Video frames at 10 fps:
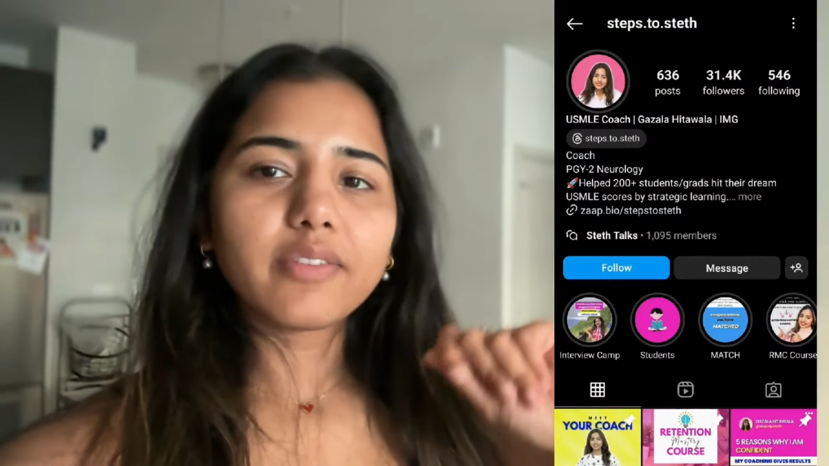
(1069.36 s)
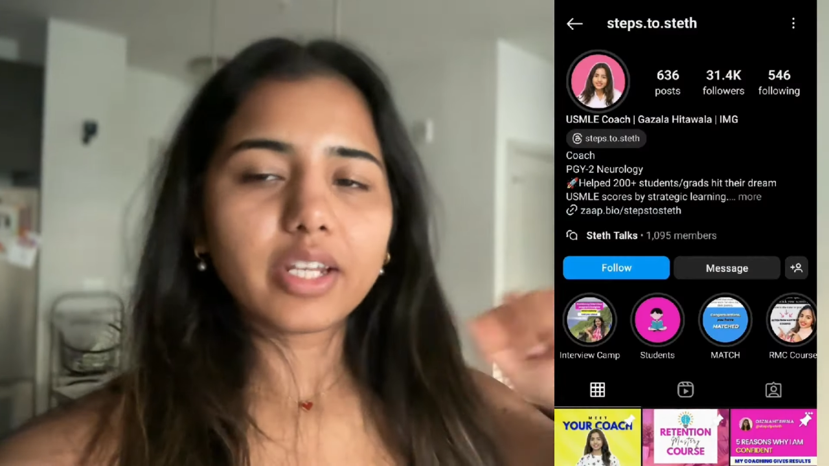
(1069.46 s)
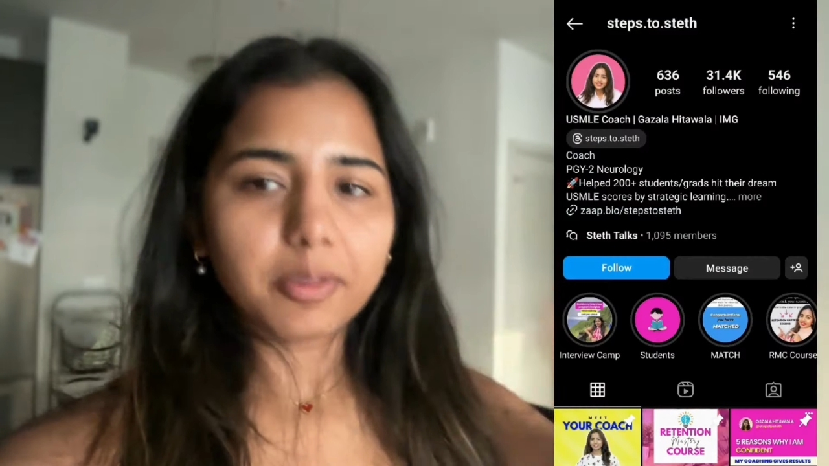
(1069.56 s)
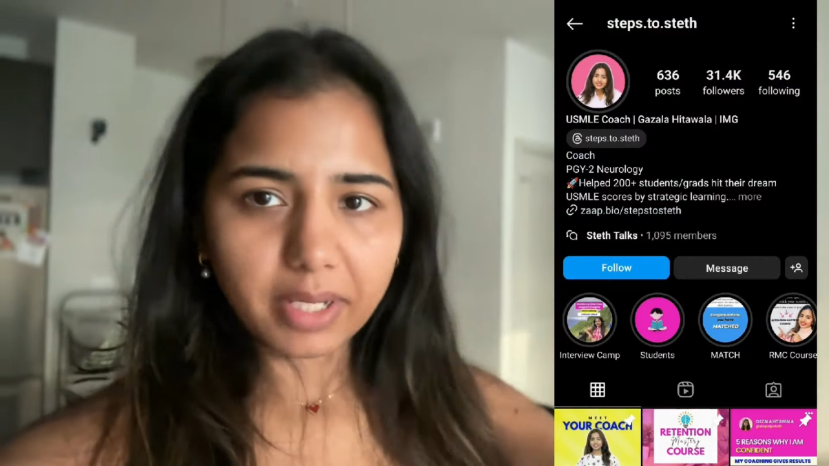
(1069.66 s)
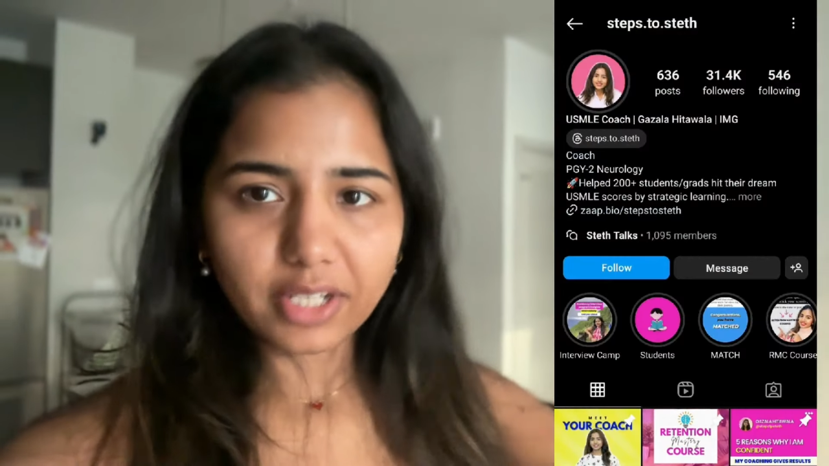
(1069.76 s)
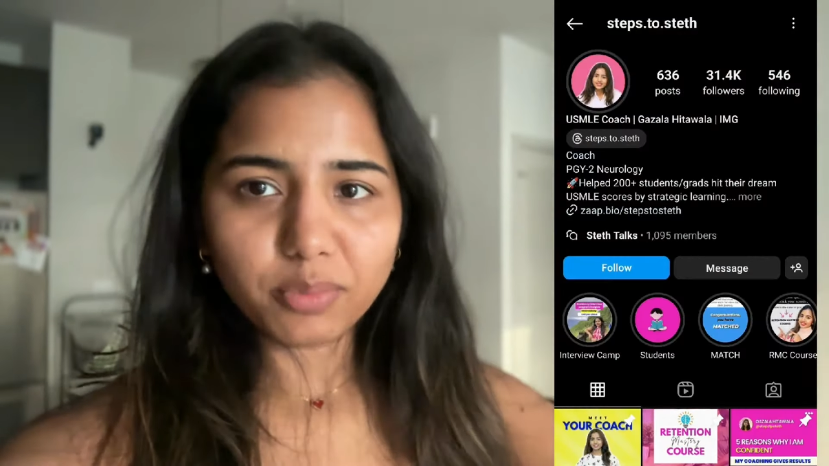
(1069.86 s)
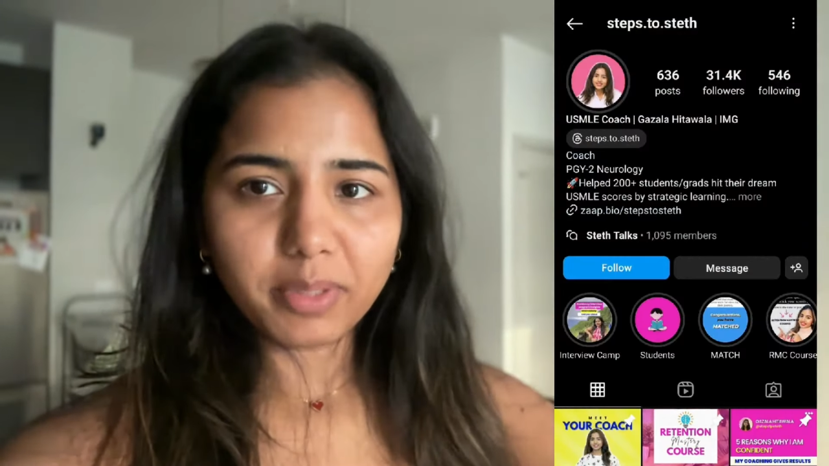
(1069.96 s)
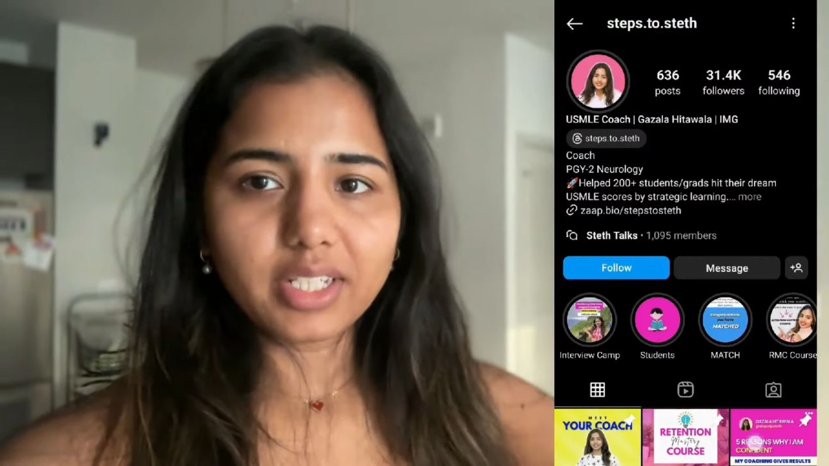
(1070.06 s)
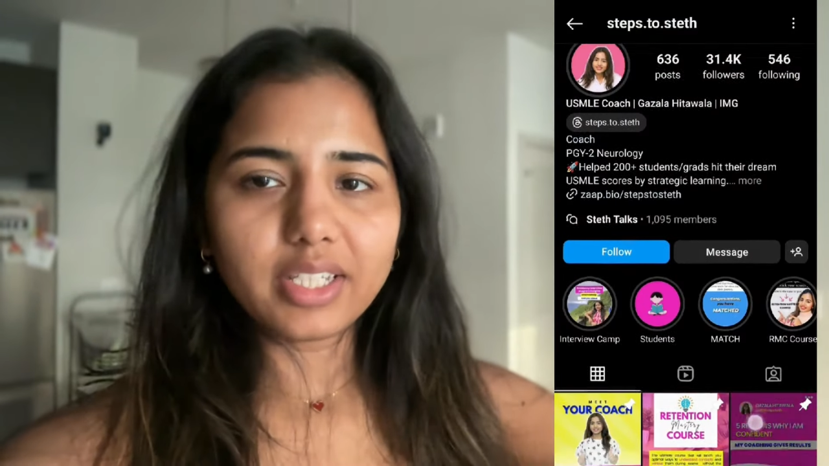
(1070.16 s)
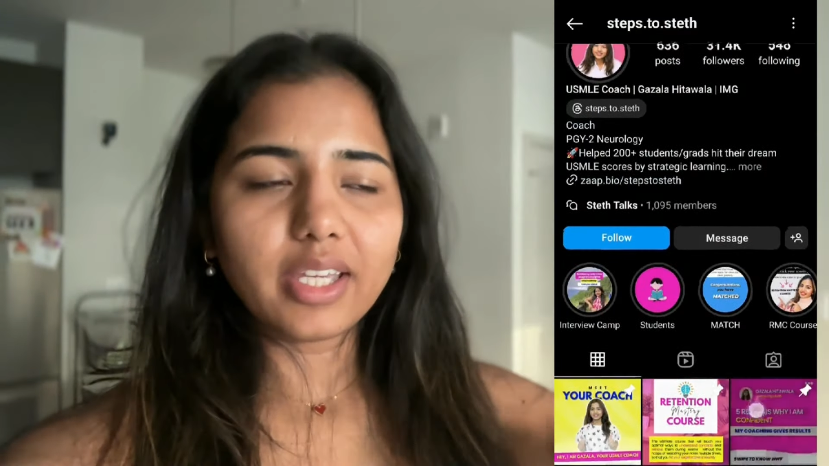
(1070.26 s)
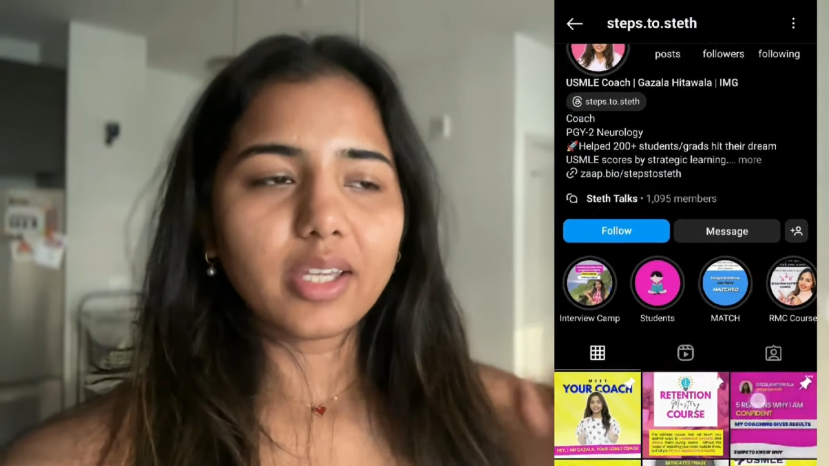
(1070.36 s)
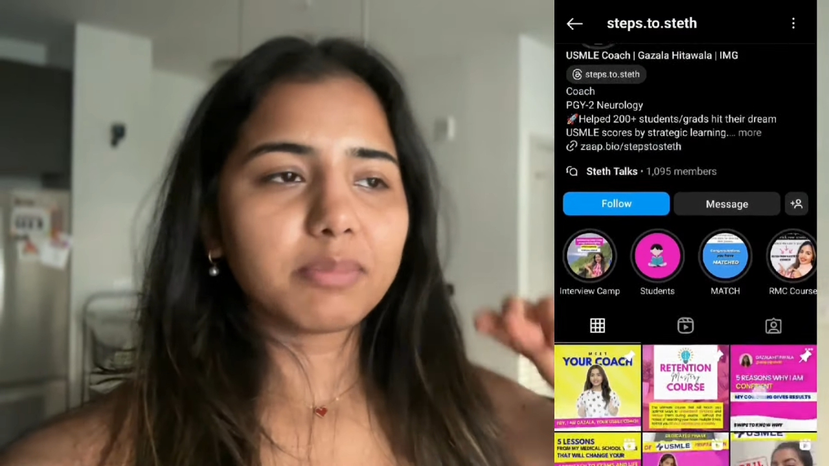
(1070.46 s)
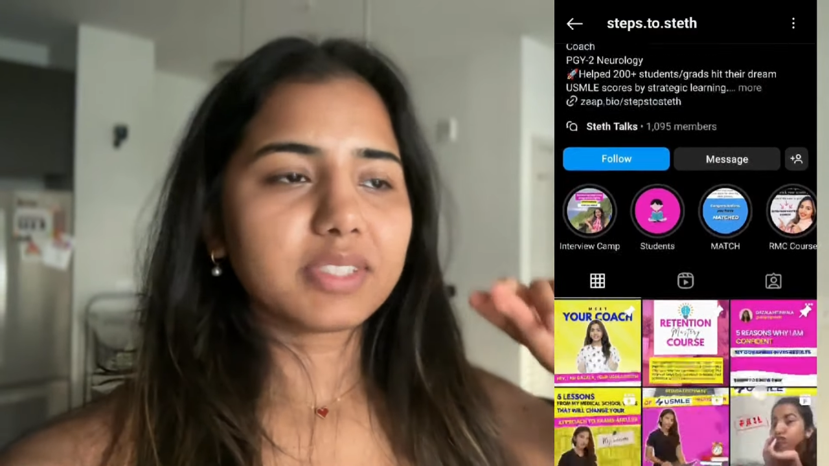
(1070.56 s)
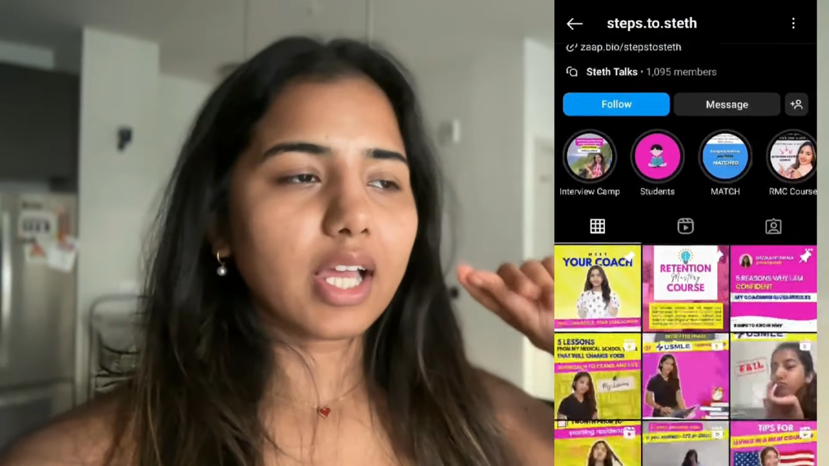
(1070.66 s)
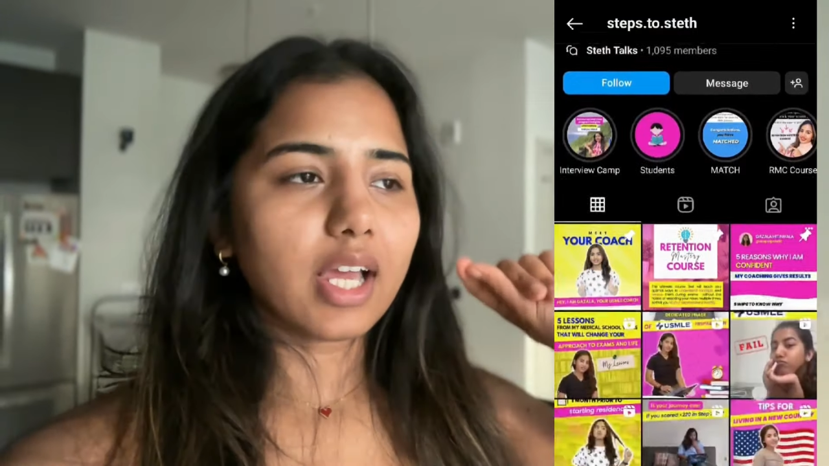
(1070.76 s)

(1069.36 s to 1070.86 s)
I reply to my DMs.